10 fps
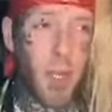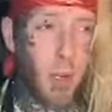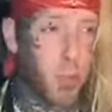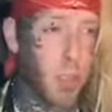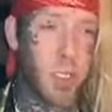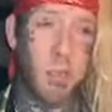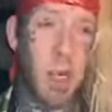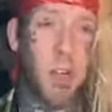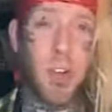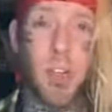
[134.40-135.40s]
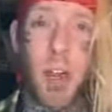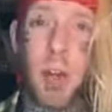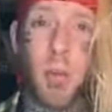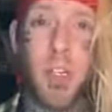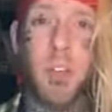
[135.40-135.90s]
Really special song,
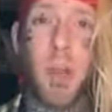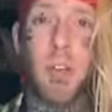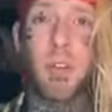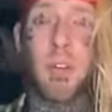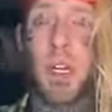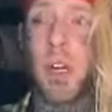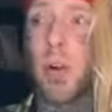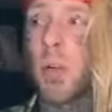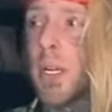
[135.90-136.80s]
really special video.